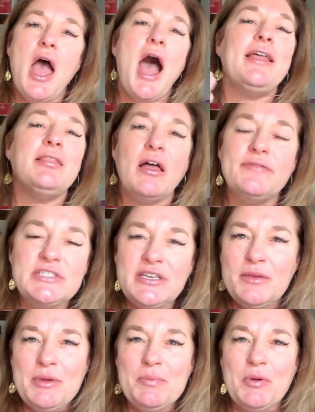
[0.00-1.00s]
I love
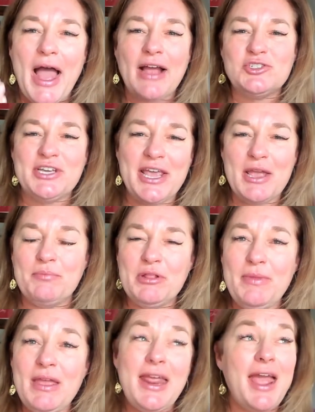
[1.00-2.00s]
seeing people actually
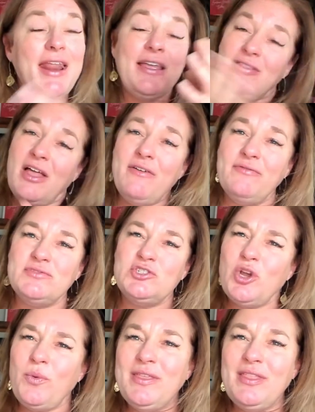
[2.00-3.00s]
implement, and I love
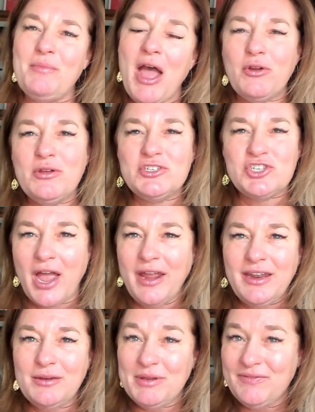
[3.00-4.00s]
showing them how to
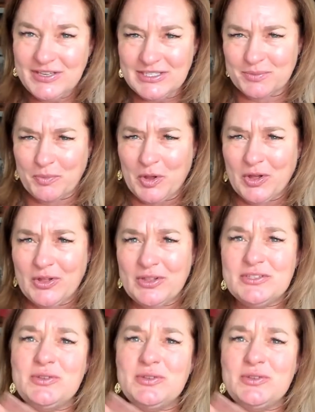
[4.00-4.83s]
shine and be visible.